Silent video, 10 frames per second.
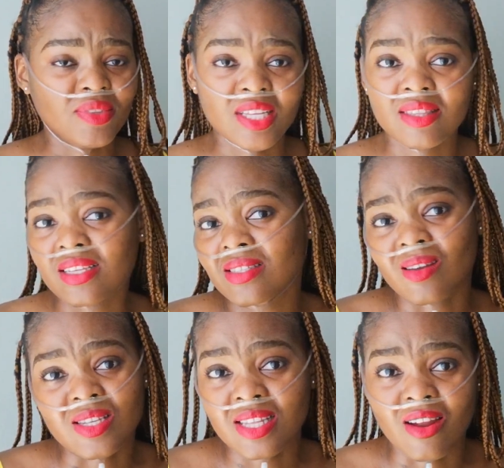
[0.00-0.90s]
that's
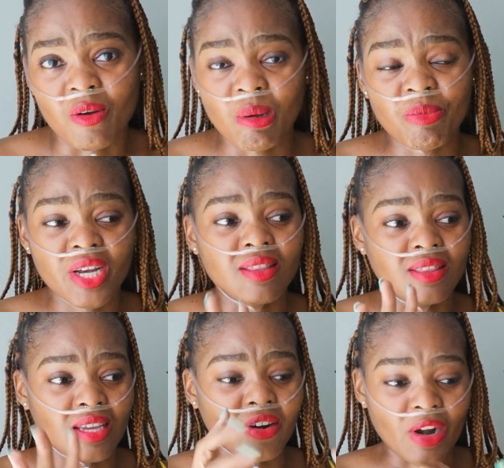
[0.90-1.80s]
the last thing I remember.
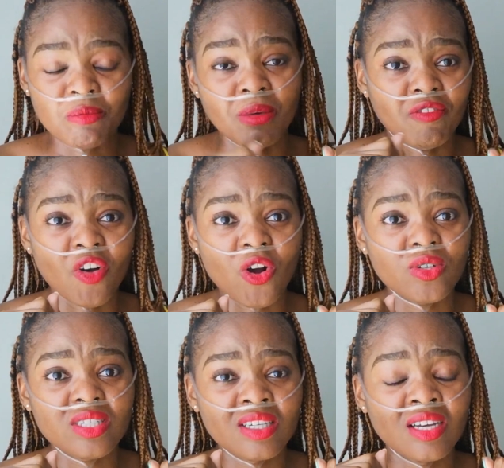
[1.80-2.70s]
They grabbed my
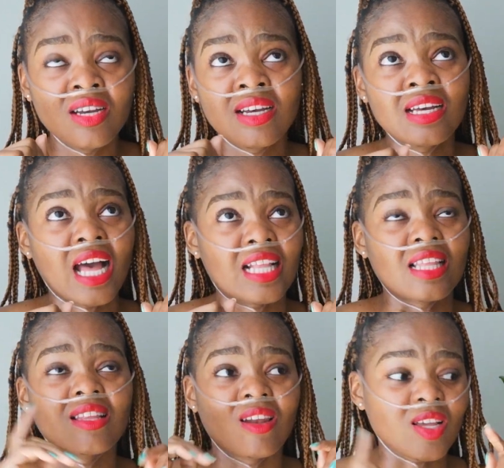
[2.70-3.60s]
phone. I
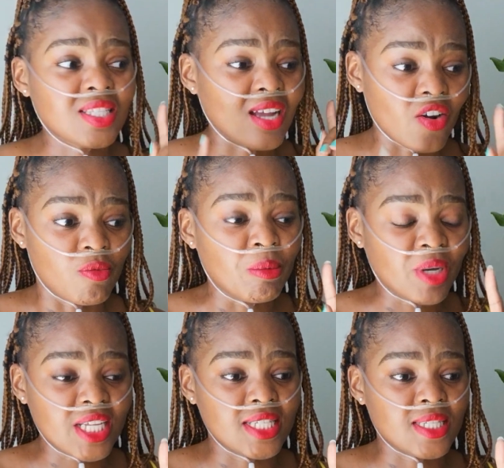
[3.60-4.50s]
think the last thing I
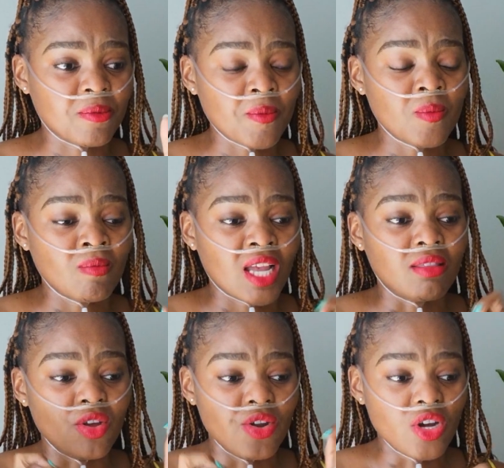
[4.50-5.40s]
remember is
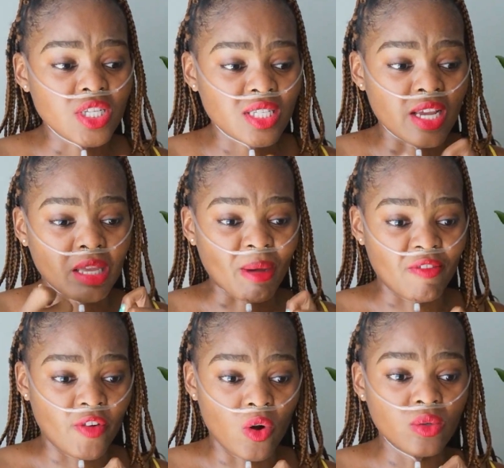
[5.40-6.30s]
the nurse taking my
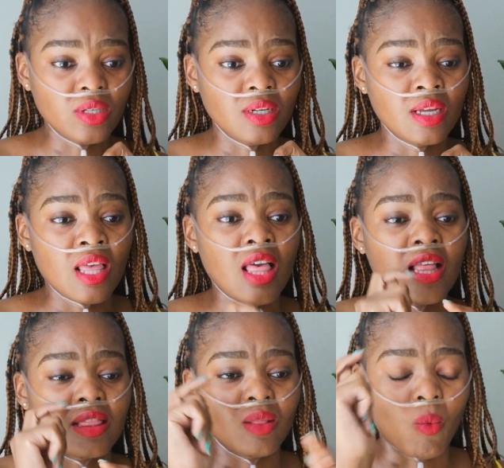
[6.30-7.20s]
phone
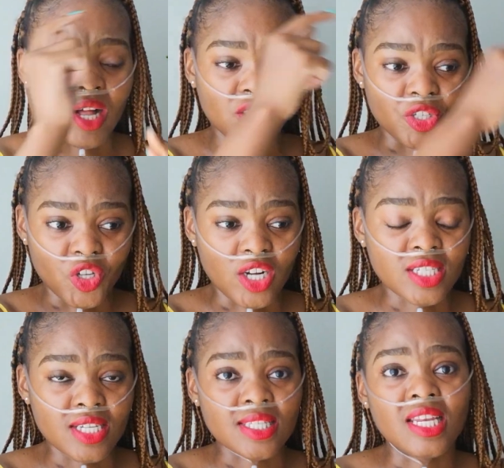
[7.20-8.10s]
while the
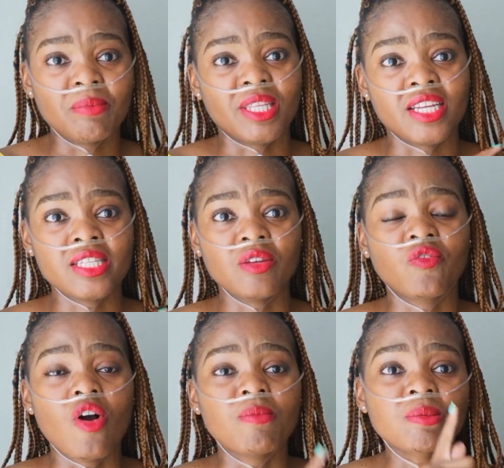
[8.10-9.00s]
doctor is telling me that he's
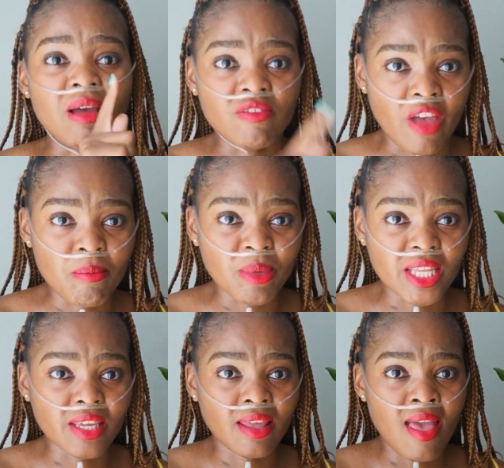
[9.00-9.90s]
informed my
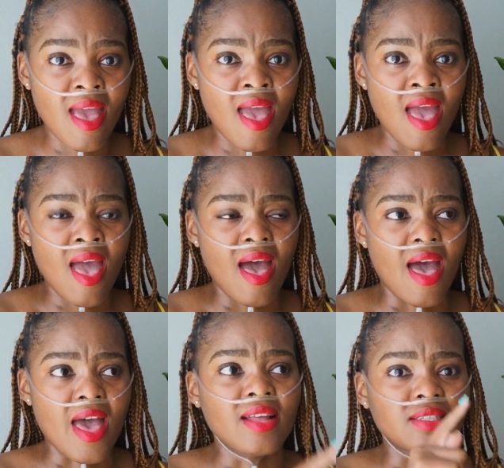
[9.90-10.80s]
family,
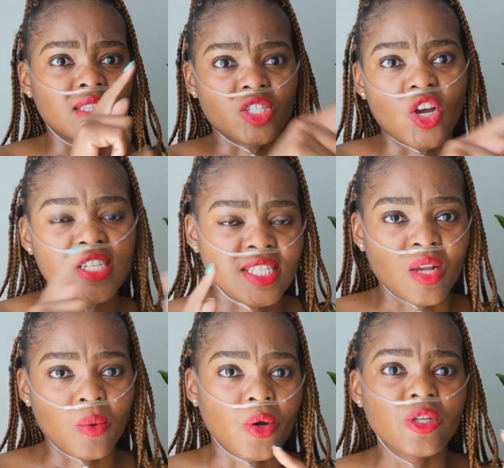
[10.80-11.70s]
and the doctor
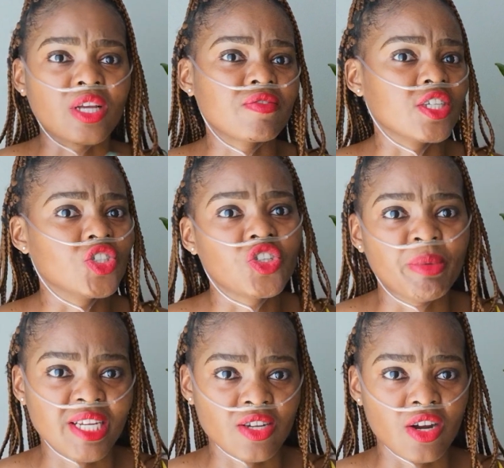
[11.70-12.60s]
saying we're going to have to
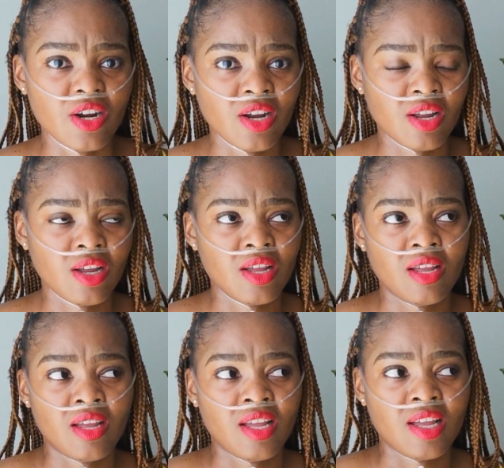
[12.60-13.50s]
intubate her.
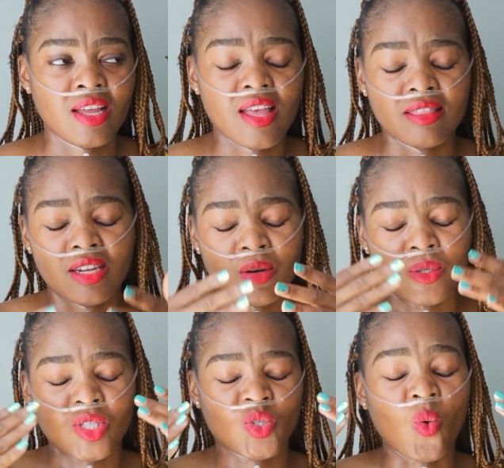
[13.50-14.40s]
And then it
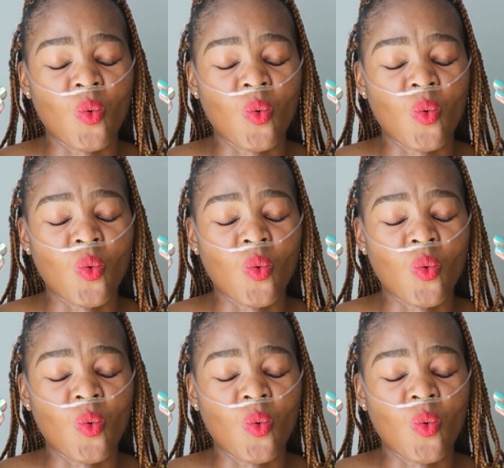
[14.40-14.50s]
was